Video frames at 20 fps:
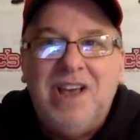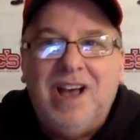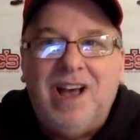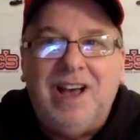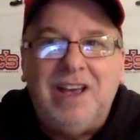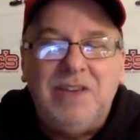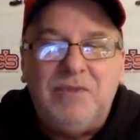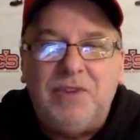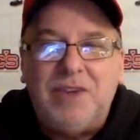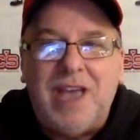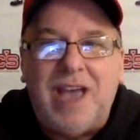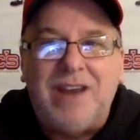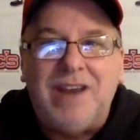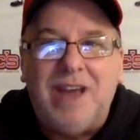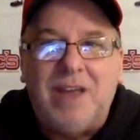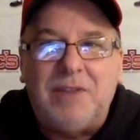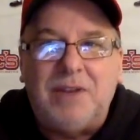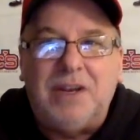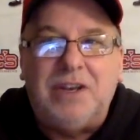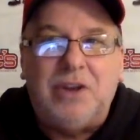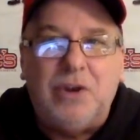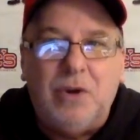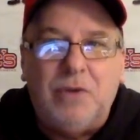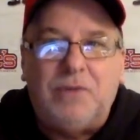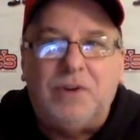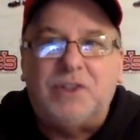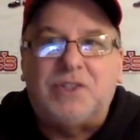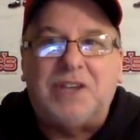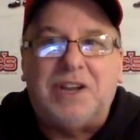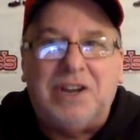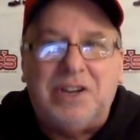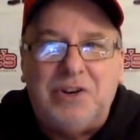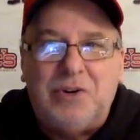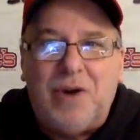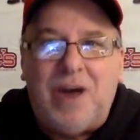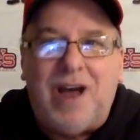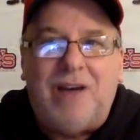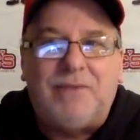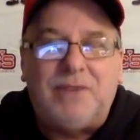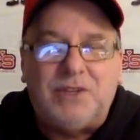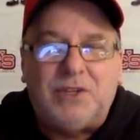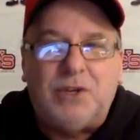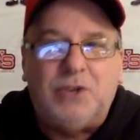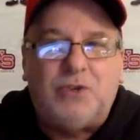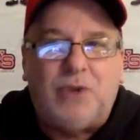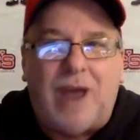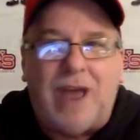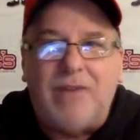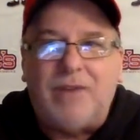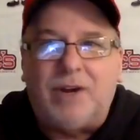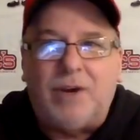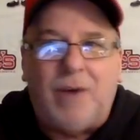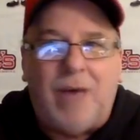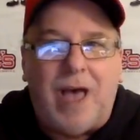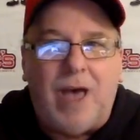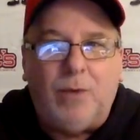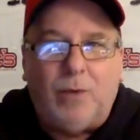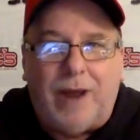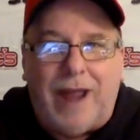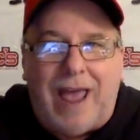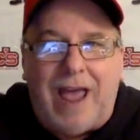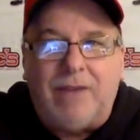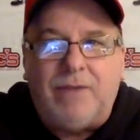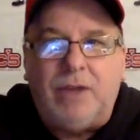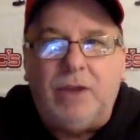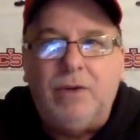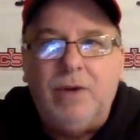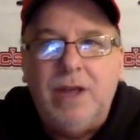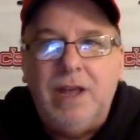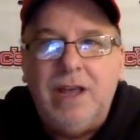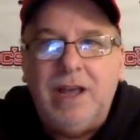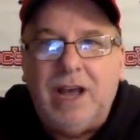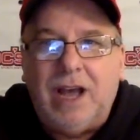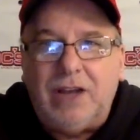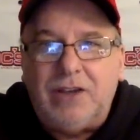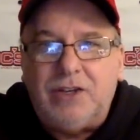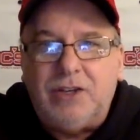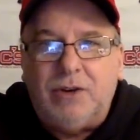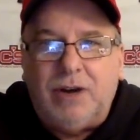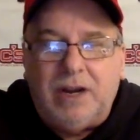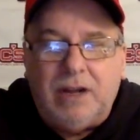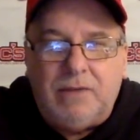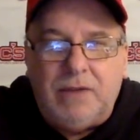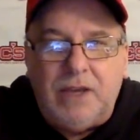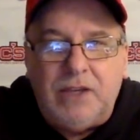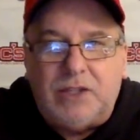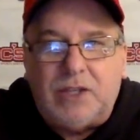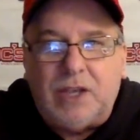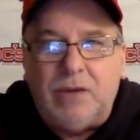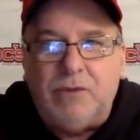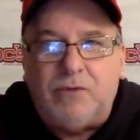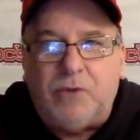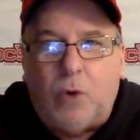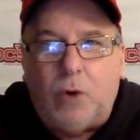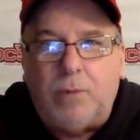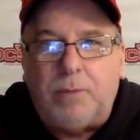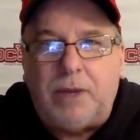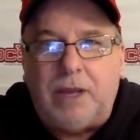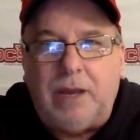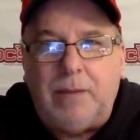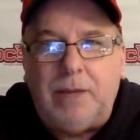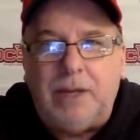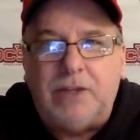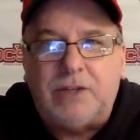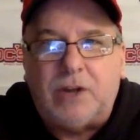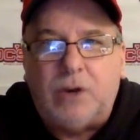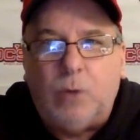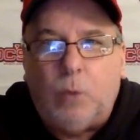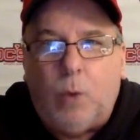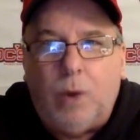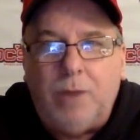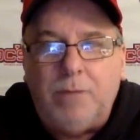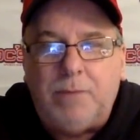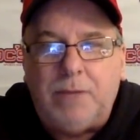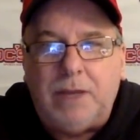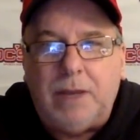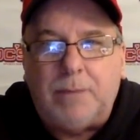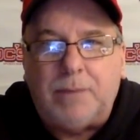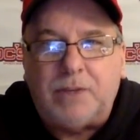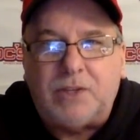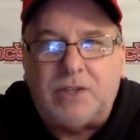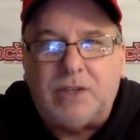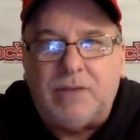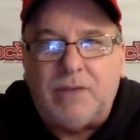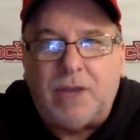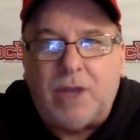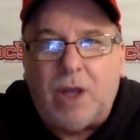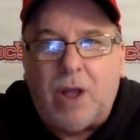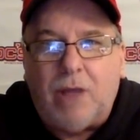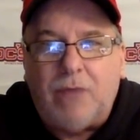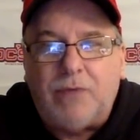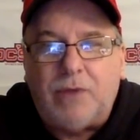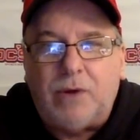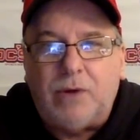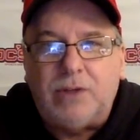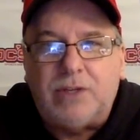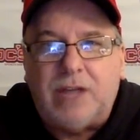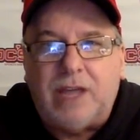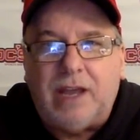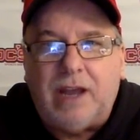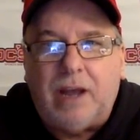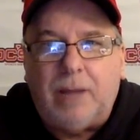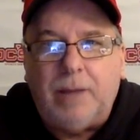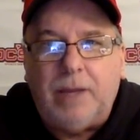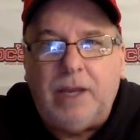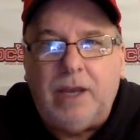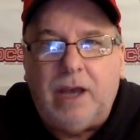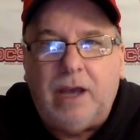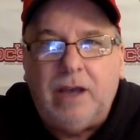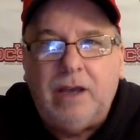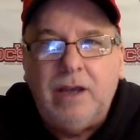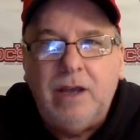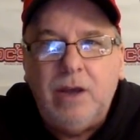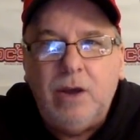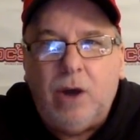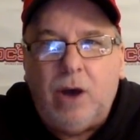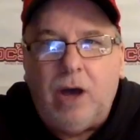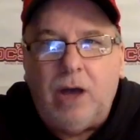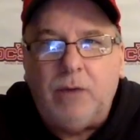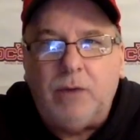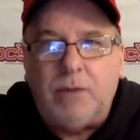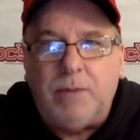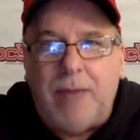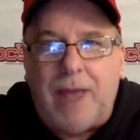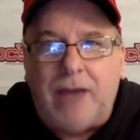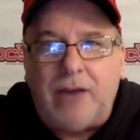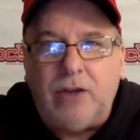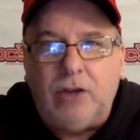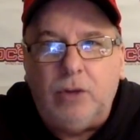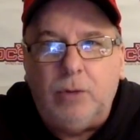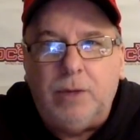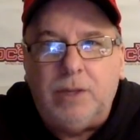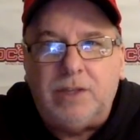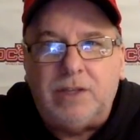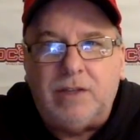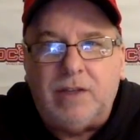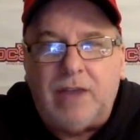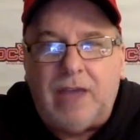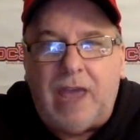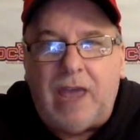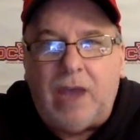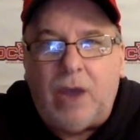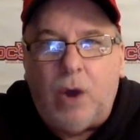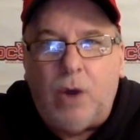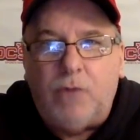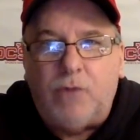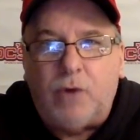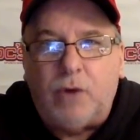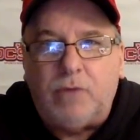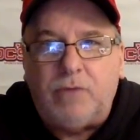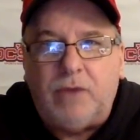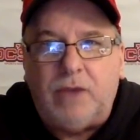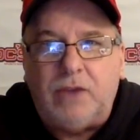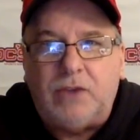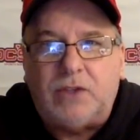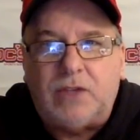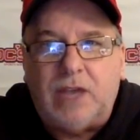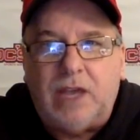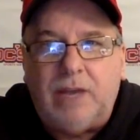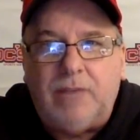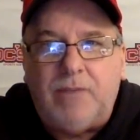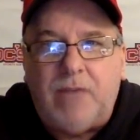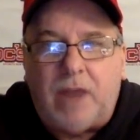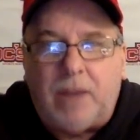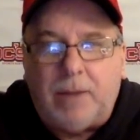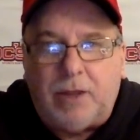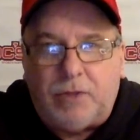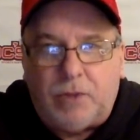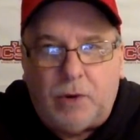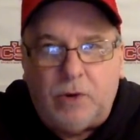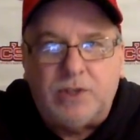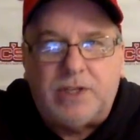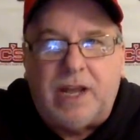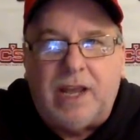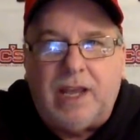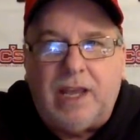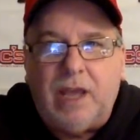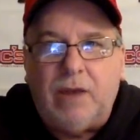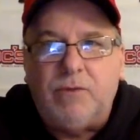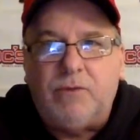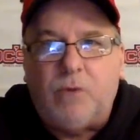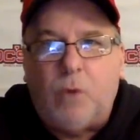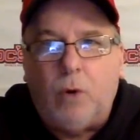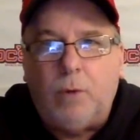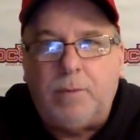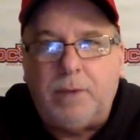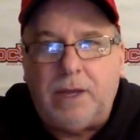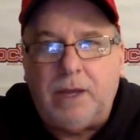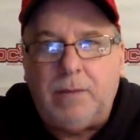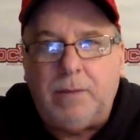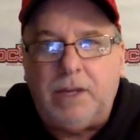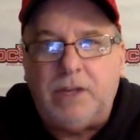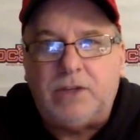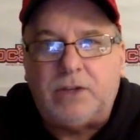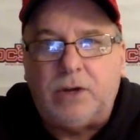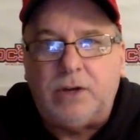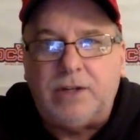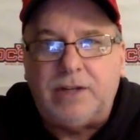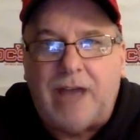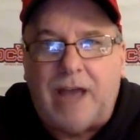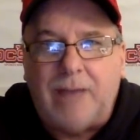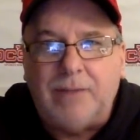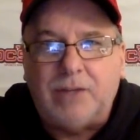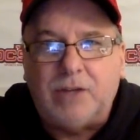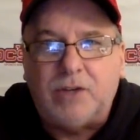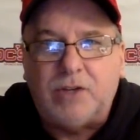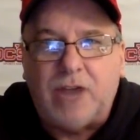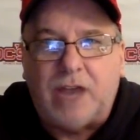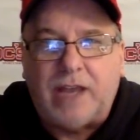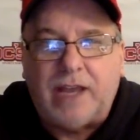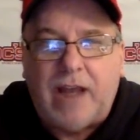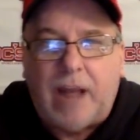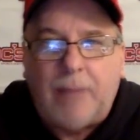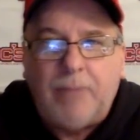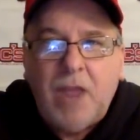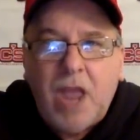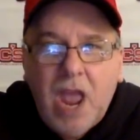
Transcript: Uh, if you got nothing to do, if you're sitting in your office, you're driving around, what have you, uh, tune into VSIN 4 p.m. Eastern, 1 p.m. Pacific on Thursday, and I'll be uh, on with Matt Youmans and the gang over at VSIN. That'll be Thursday again, 4 p.m. Eastern time, so check it out.